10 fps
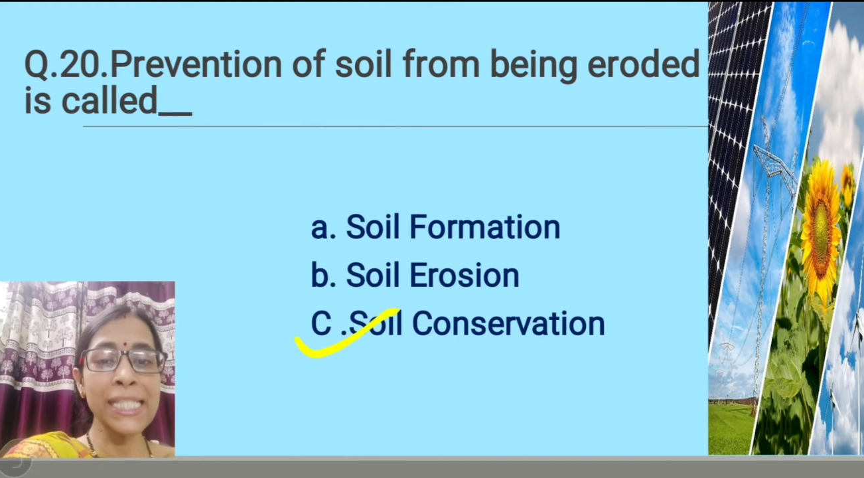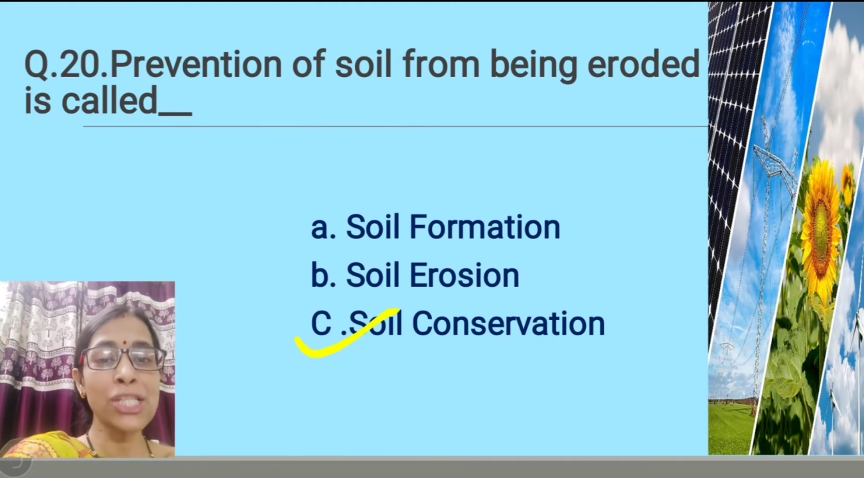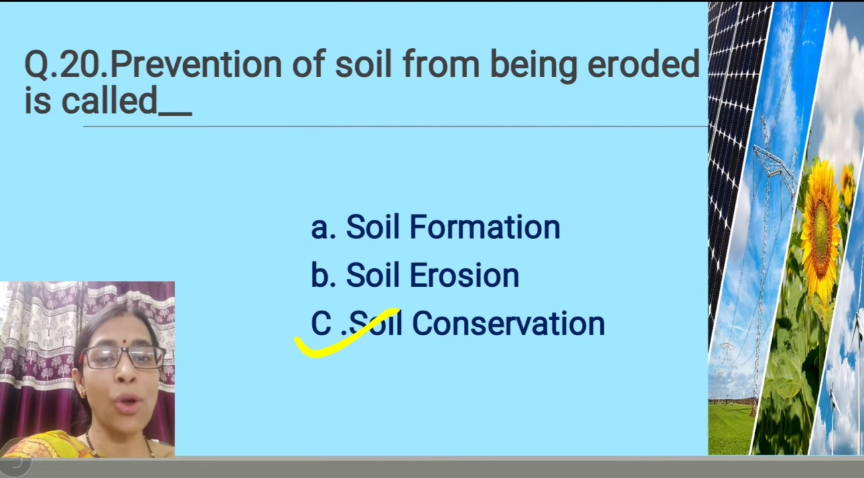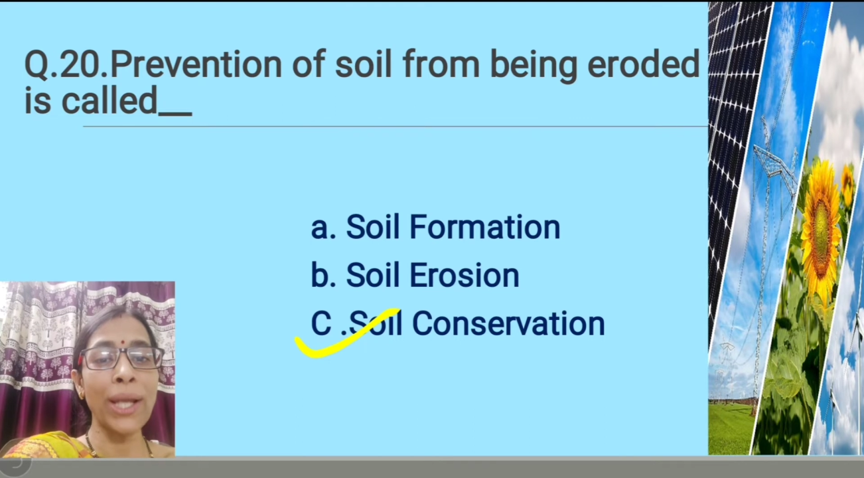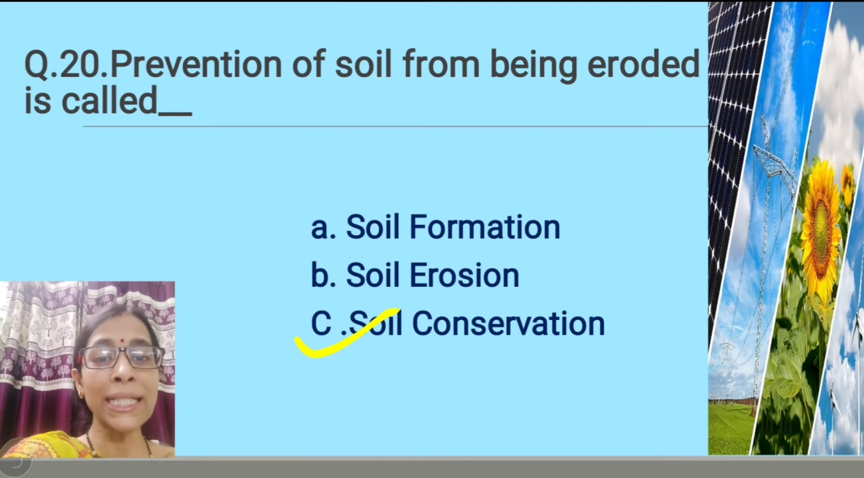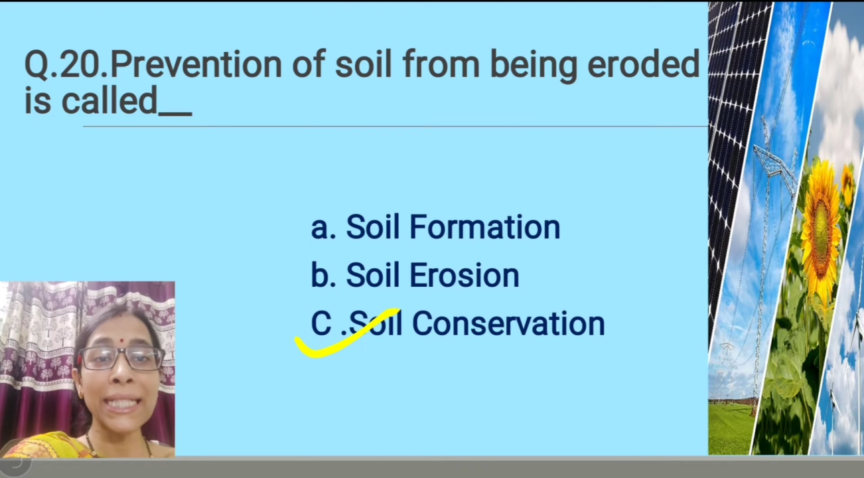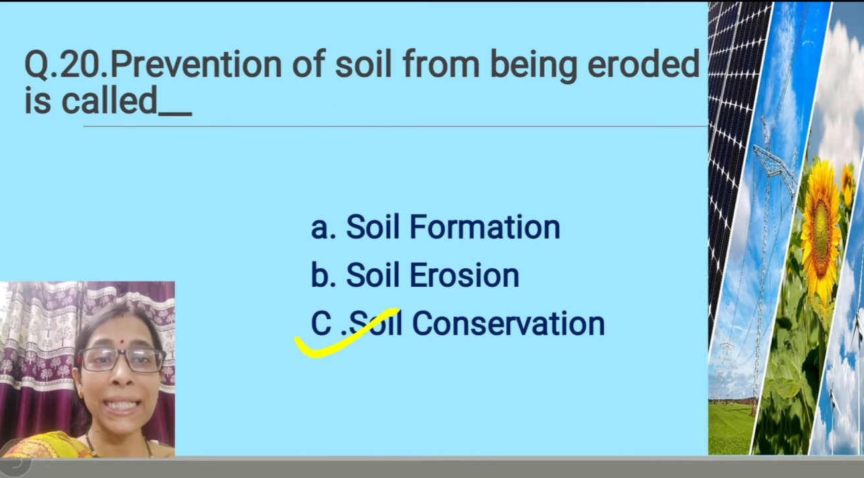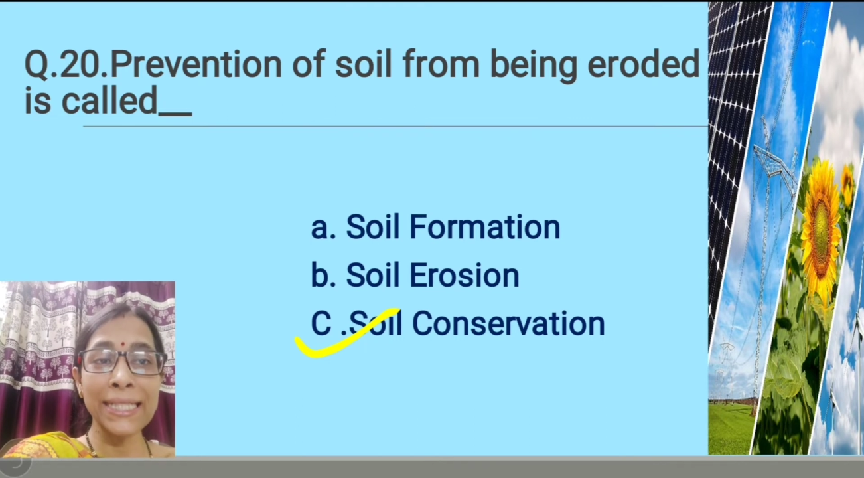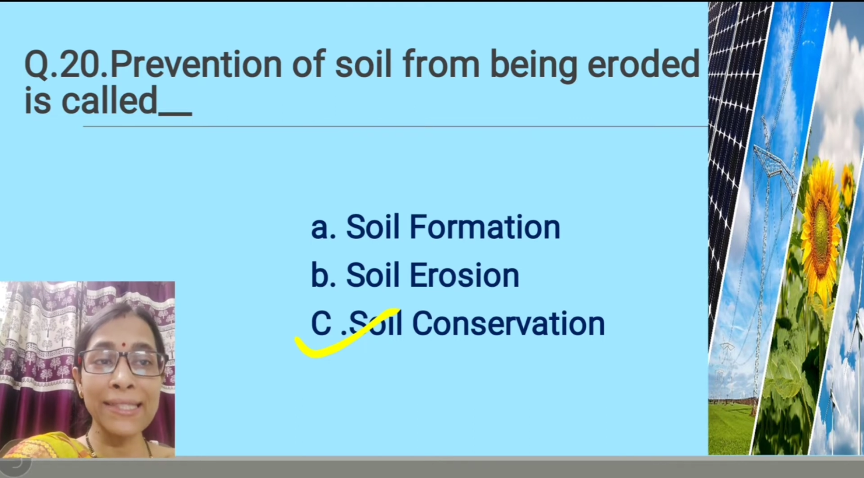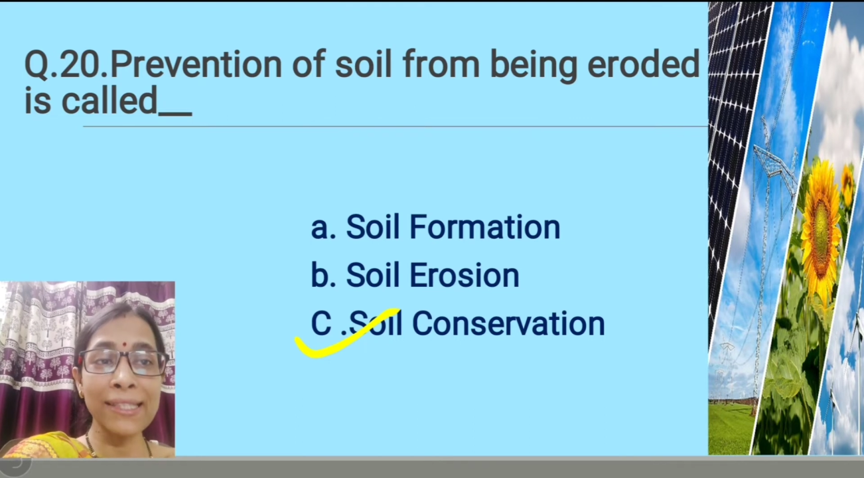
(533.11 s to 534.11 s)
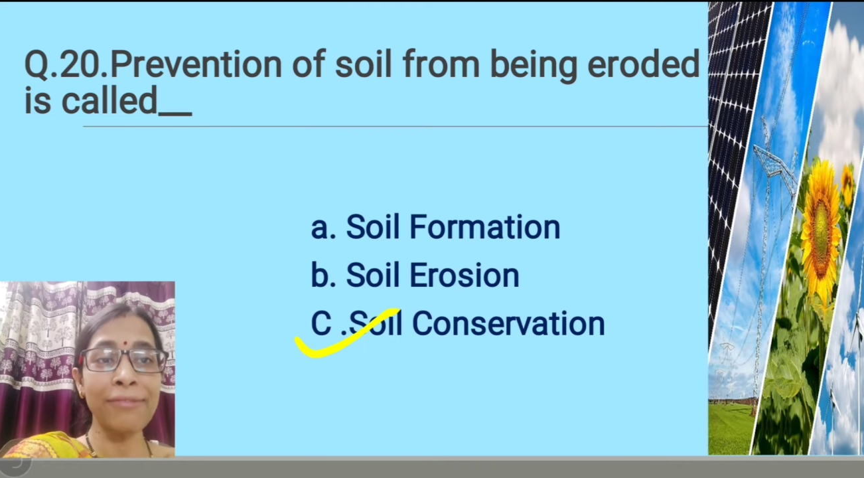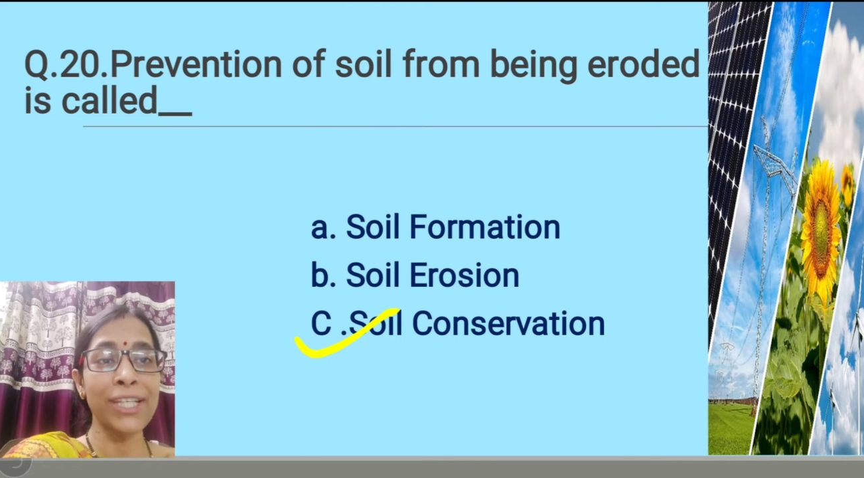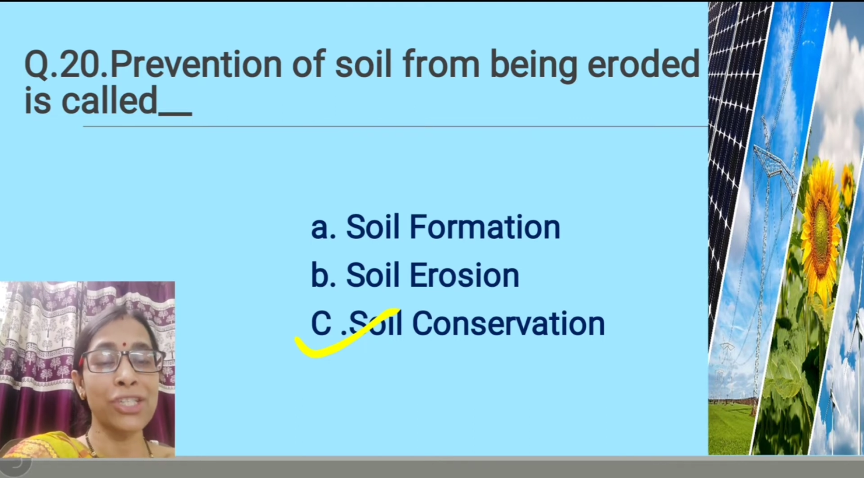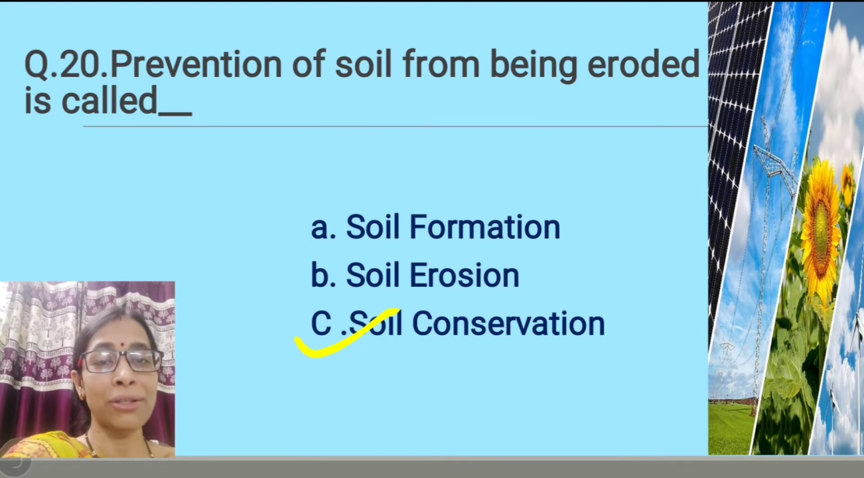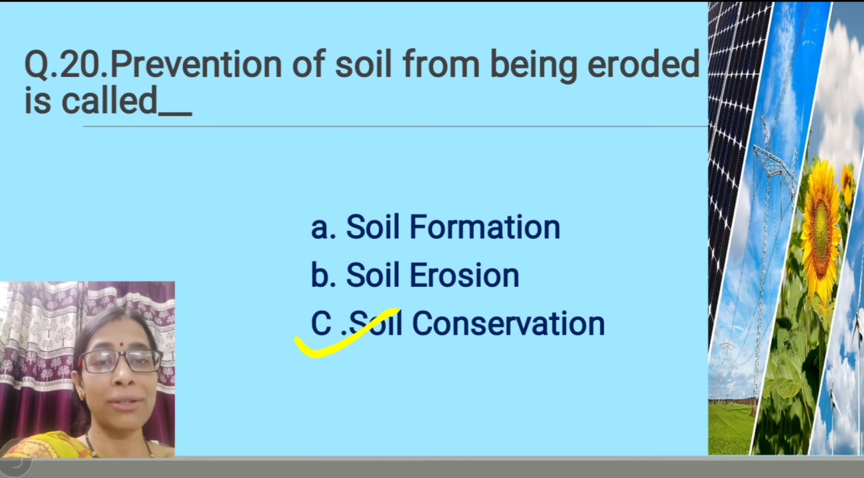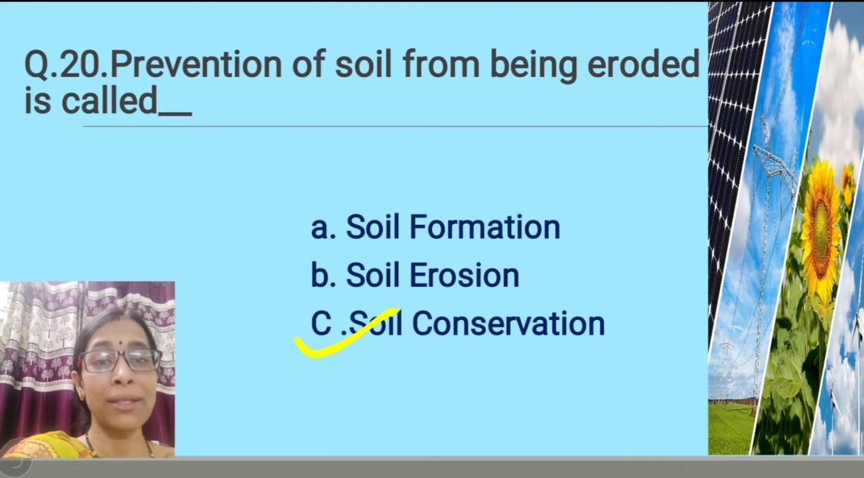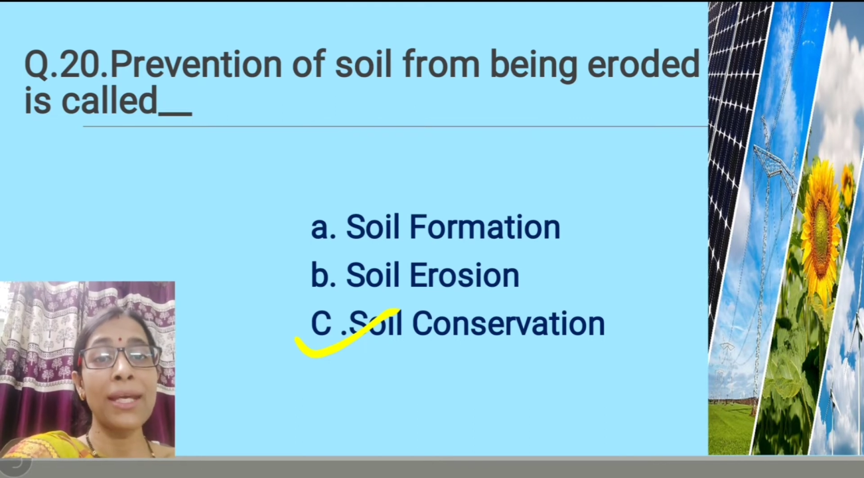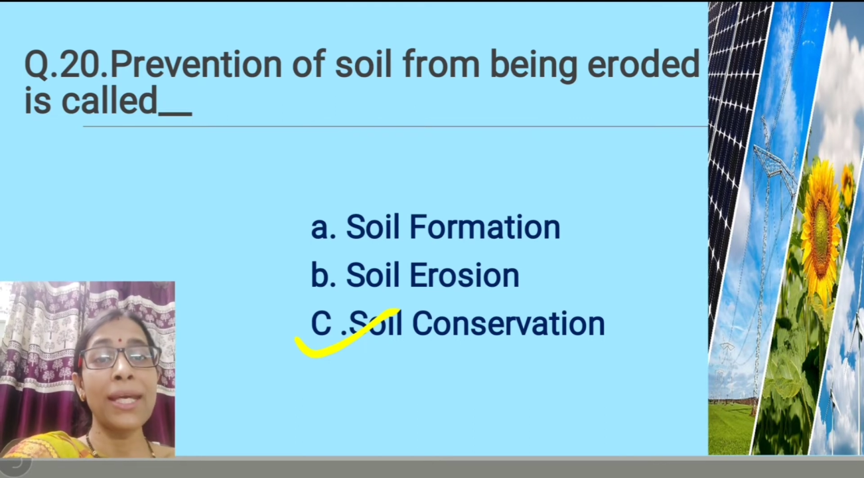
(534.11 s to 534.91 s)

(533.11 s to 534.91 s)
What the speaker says: soil conservation.